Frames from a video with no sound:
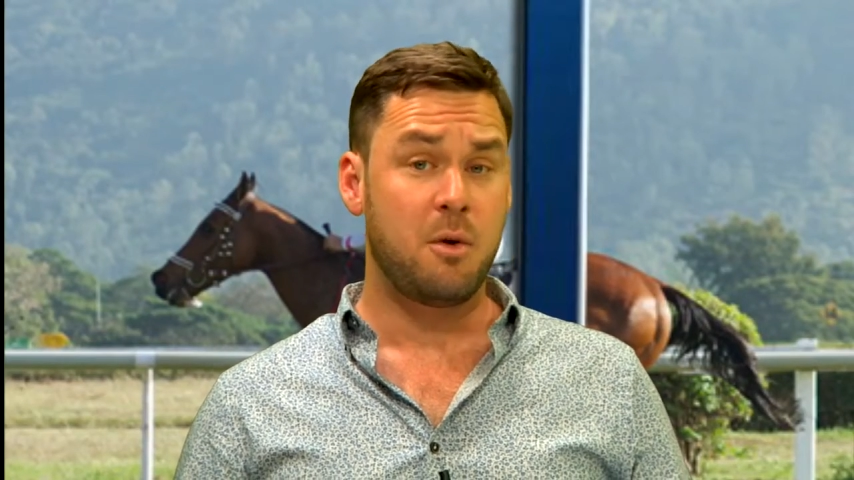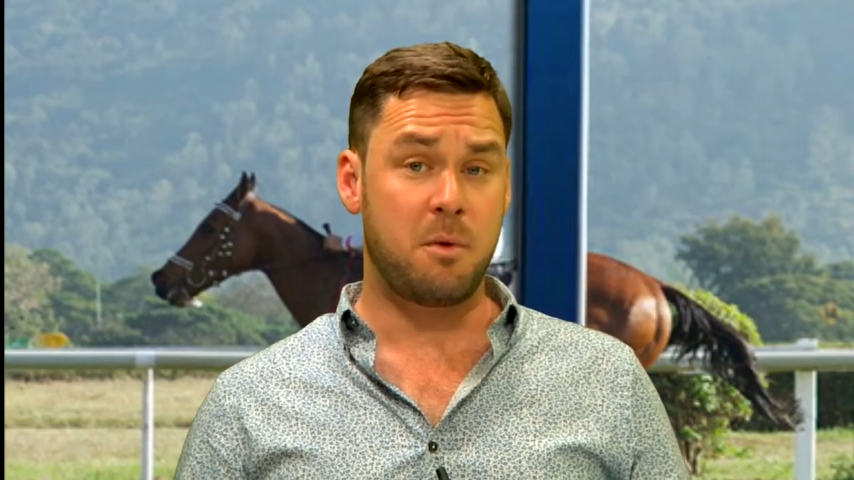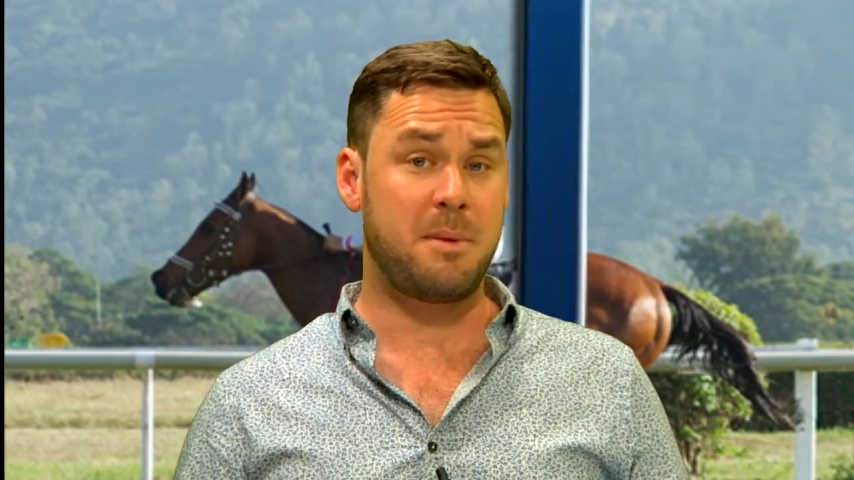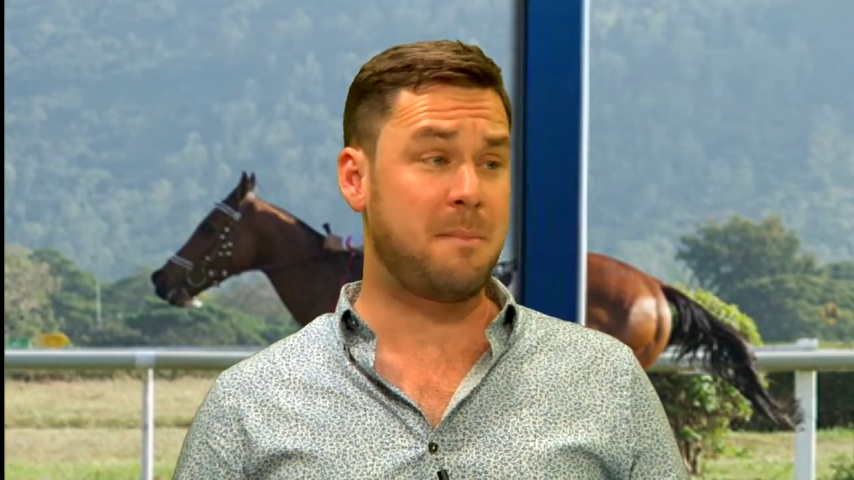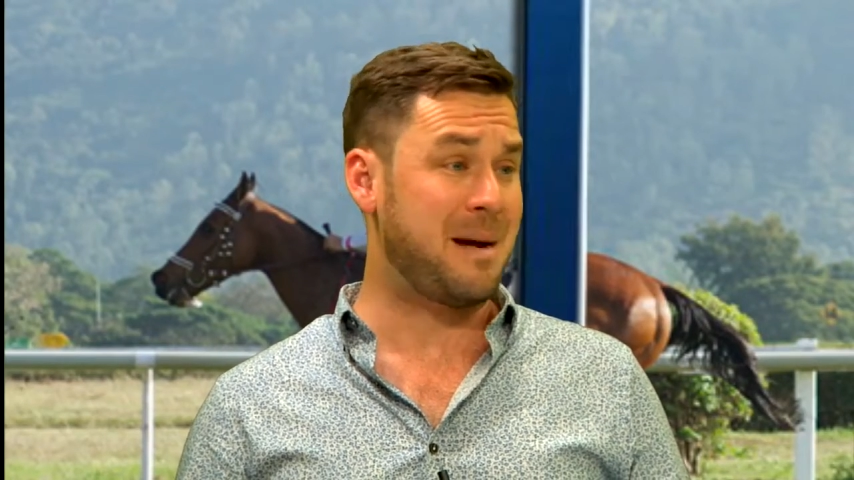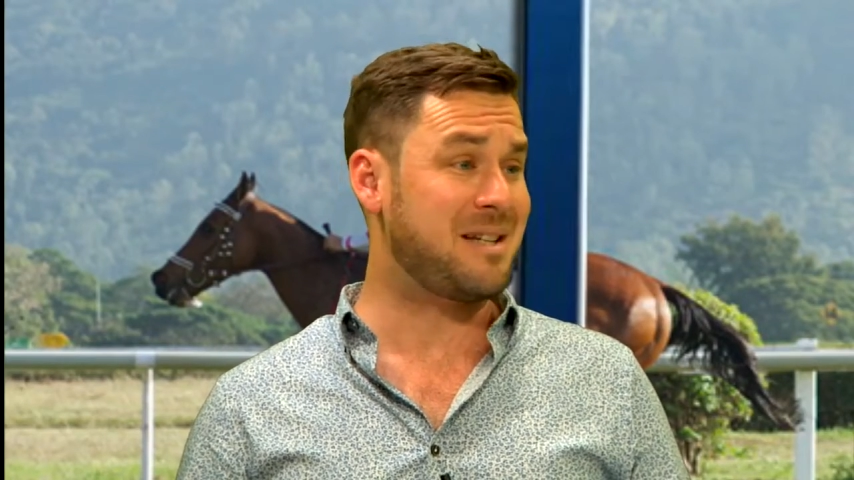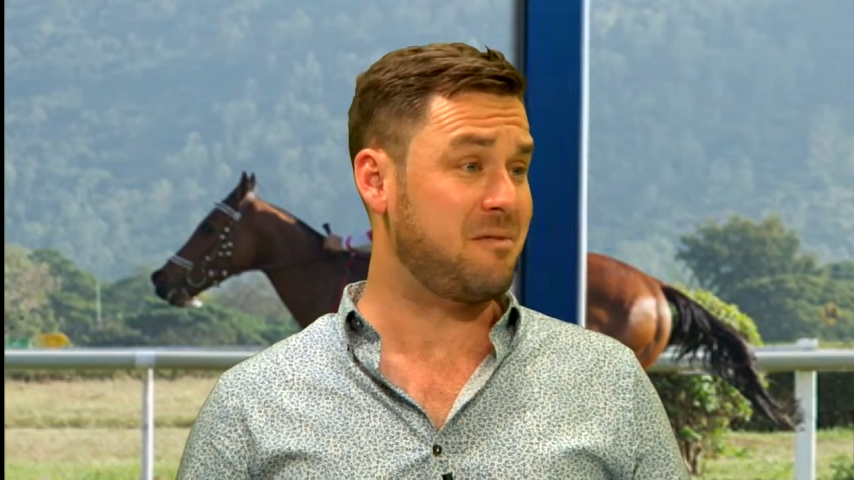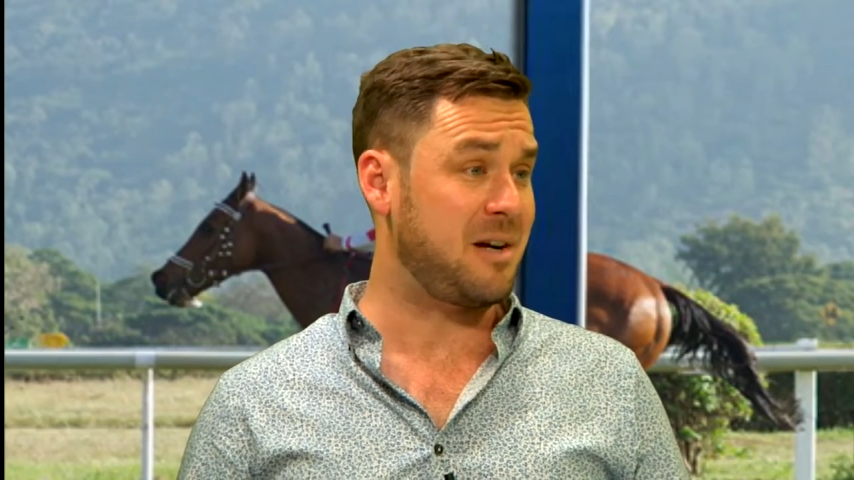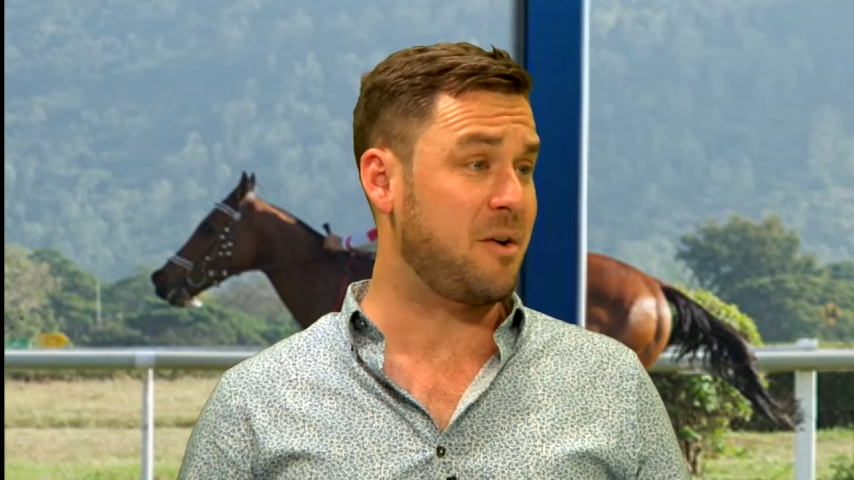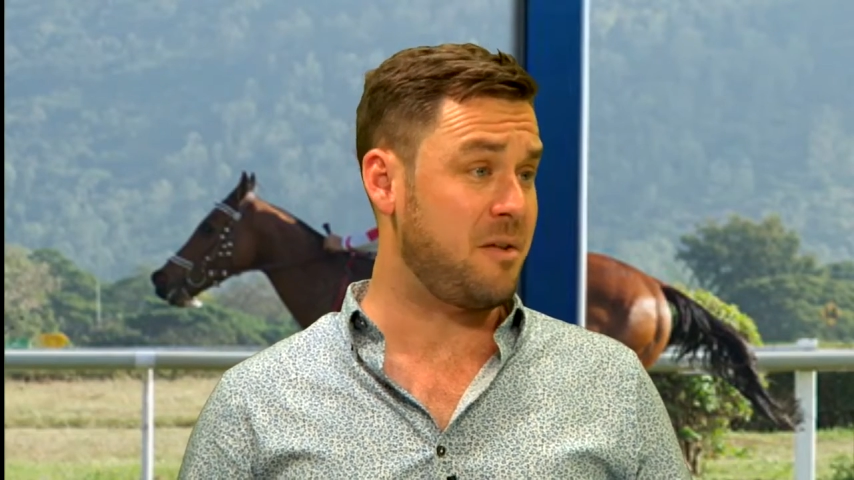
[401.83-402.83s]
would be better
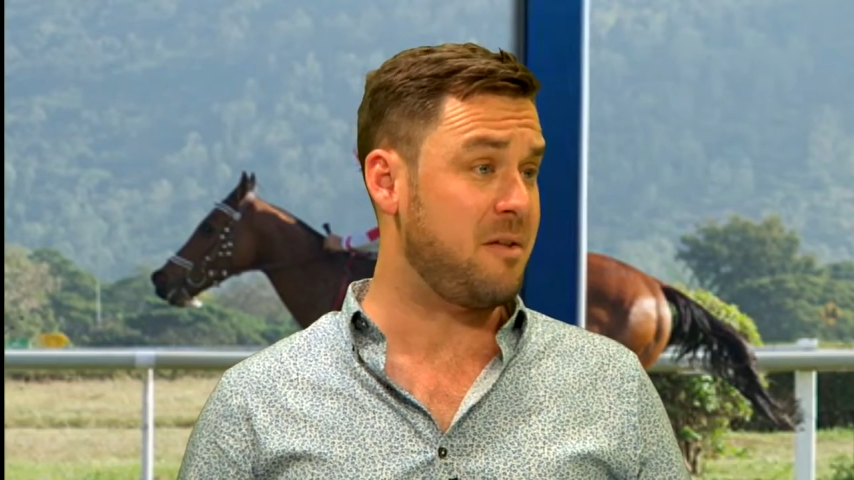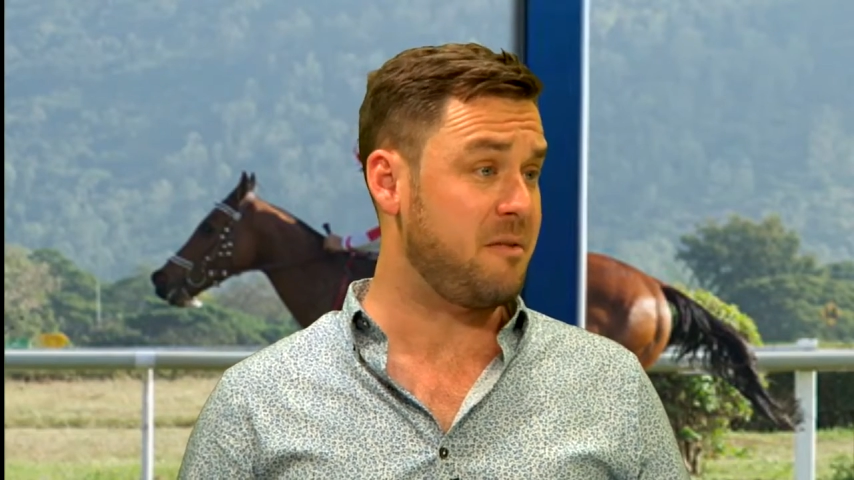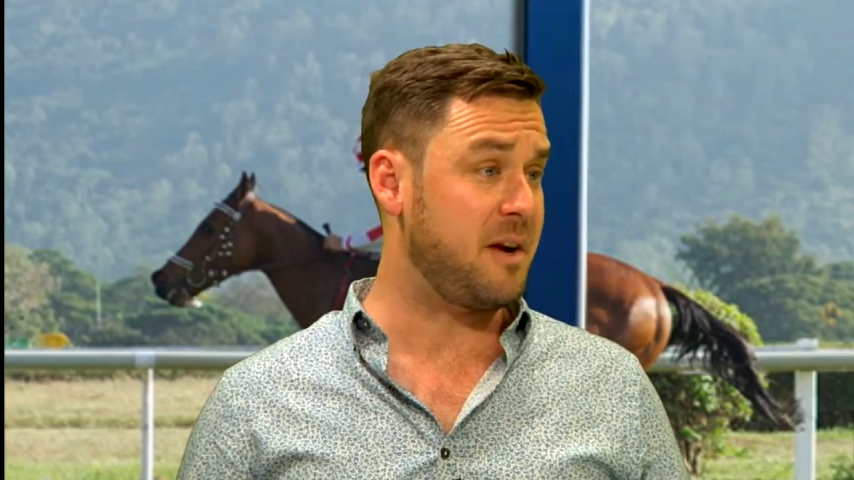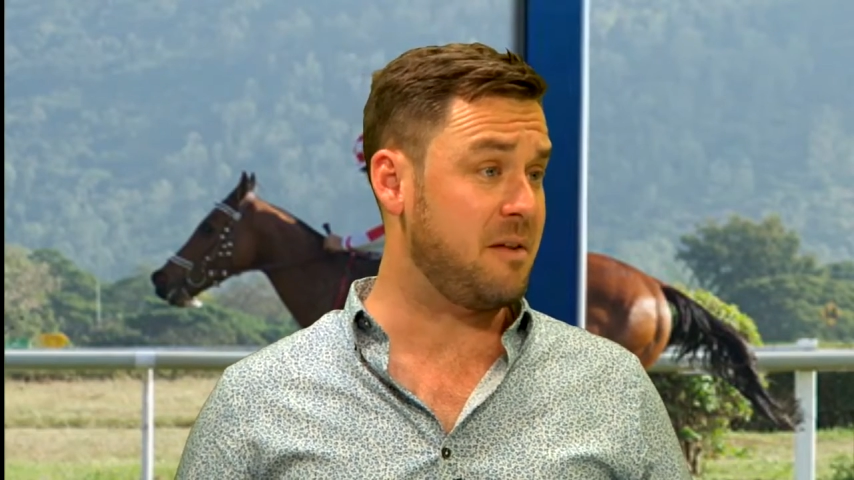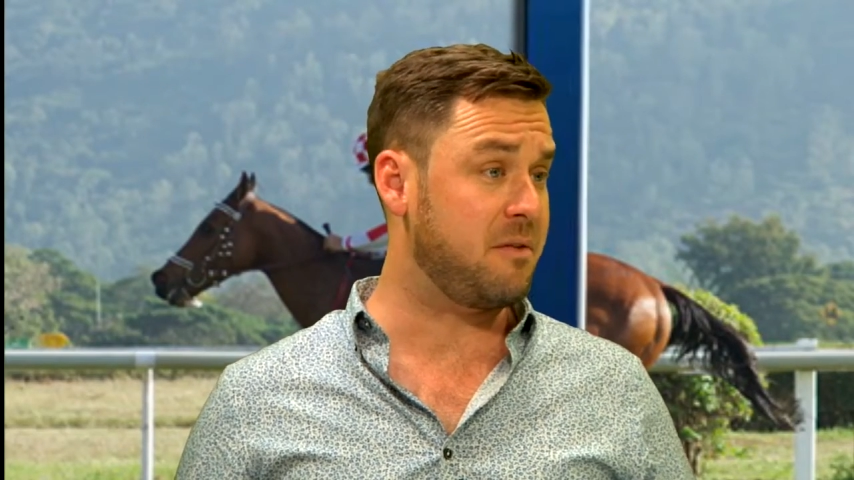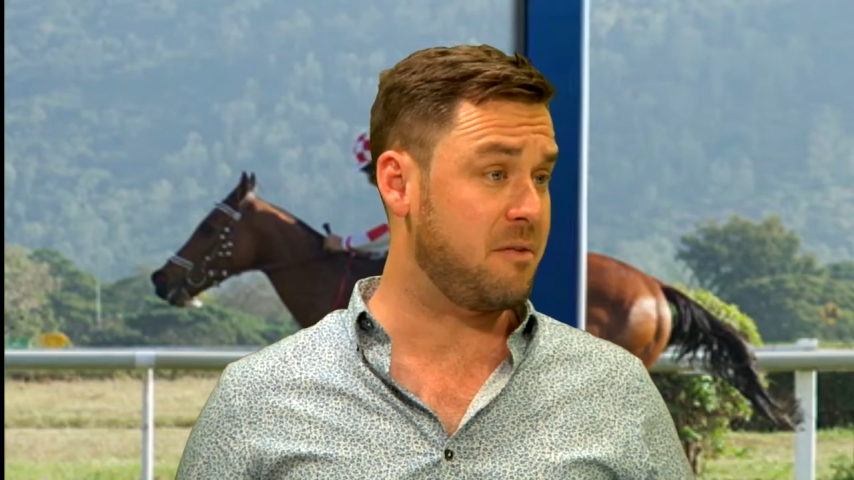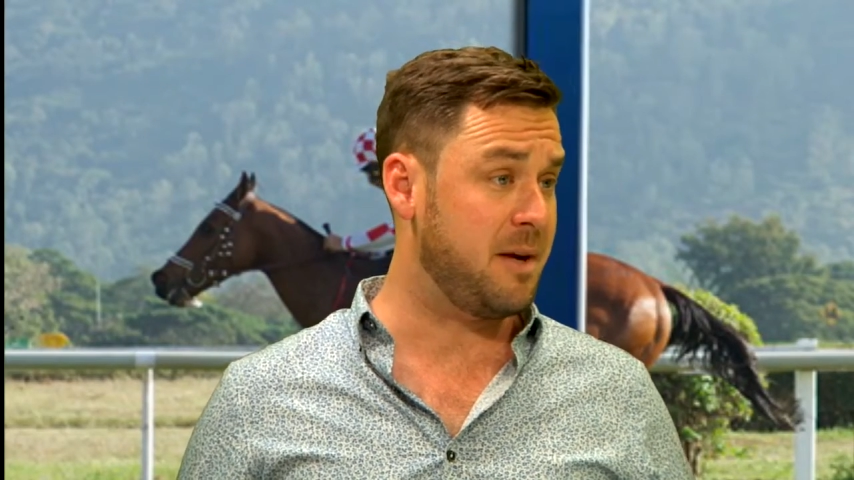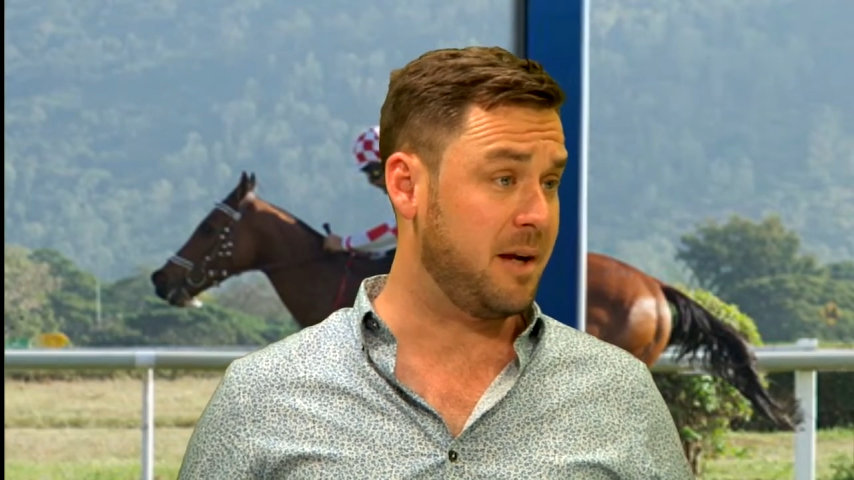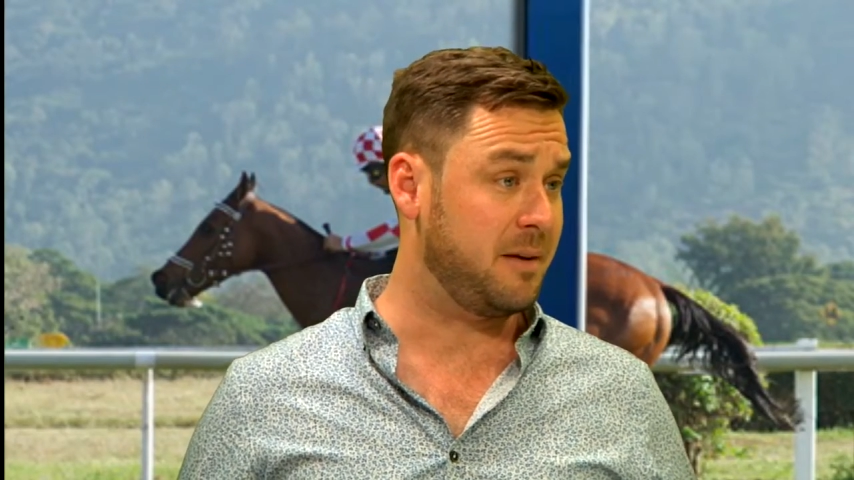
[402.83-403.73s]
value than the favourite for me.